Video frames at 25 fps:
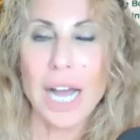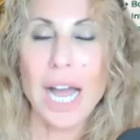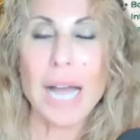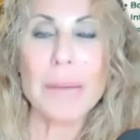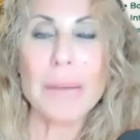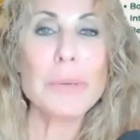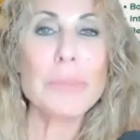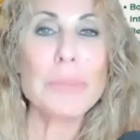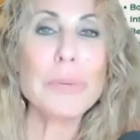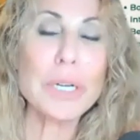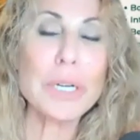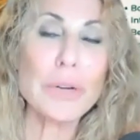
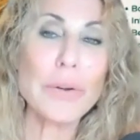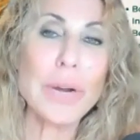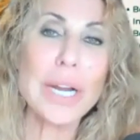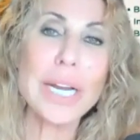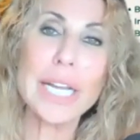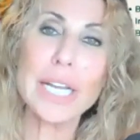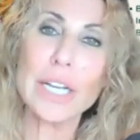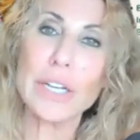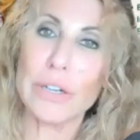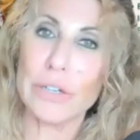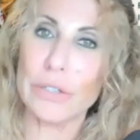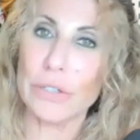I'm a book
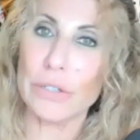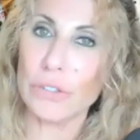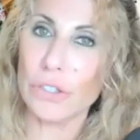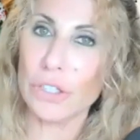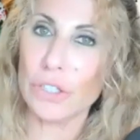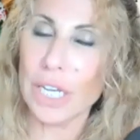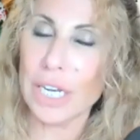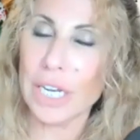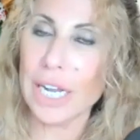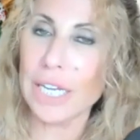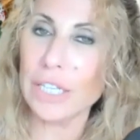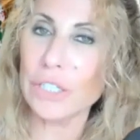writing
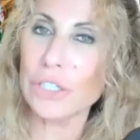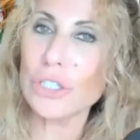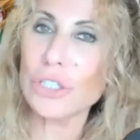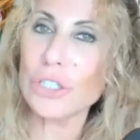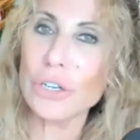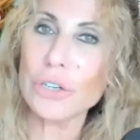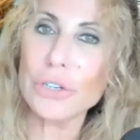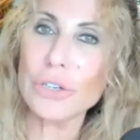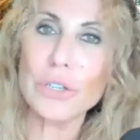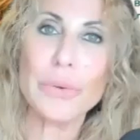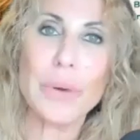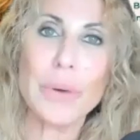coach, and I
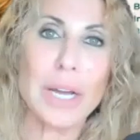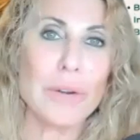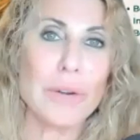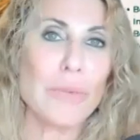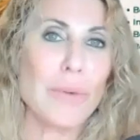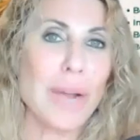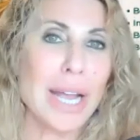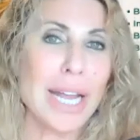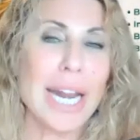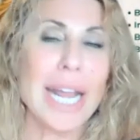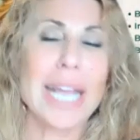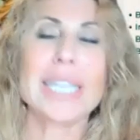show you how to
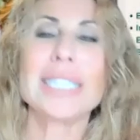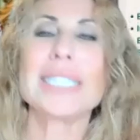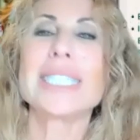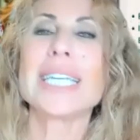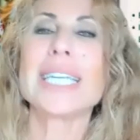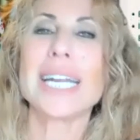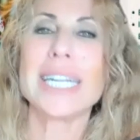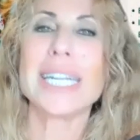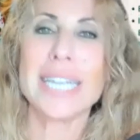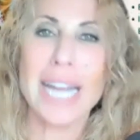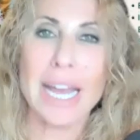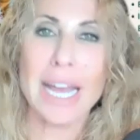write a
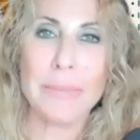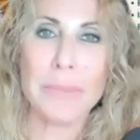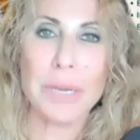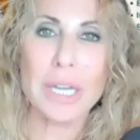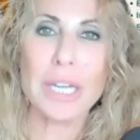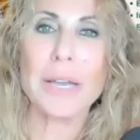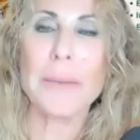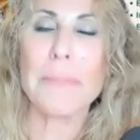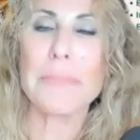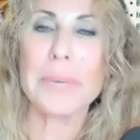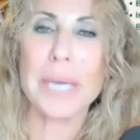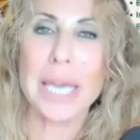dynamic